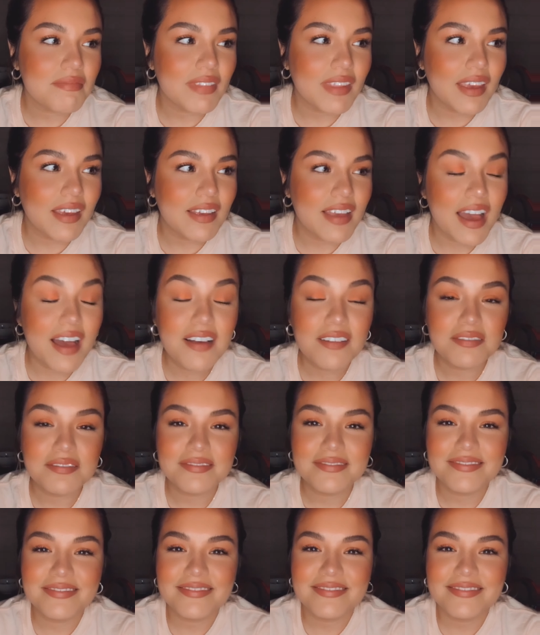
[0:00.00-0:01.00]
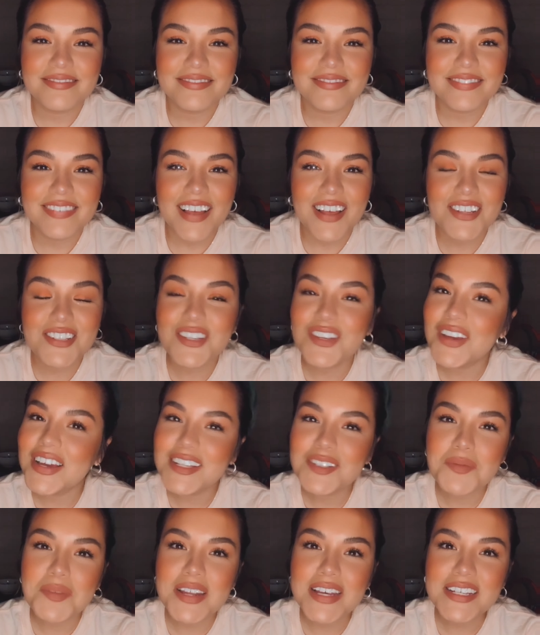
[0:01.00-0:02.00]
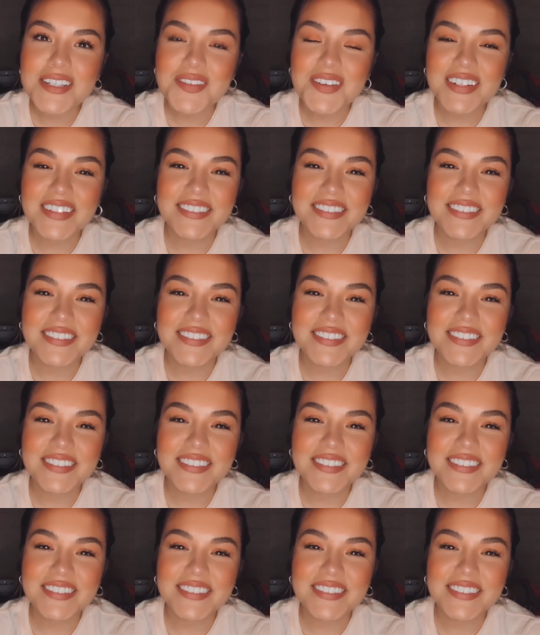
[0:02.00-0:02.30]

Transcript: yeah, I'll see you guys in my next one.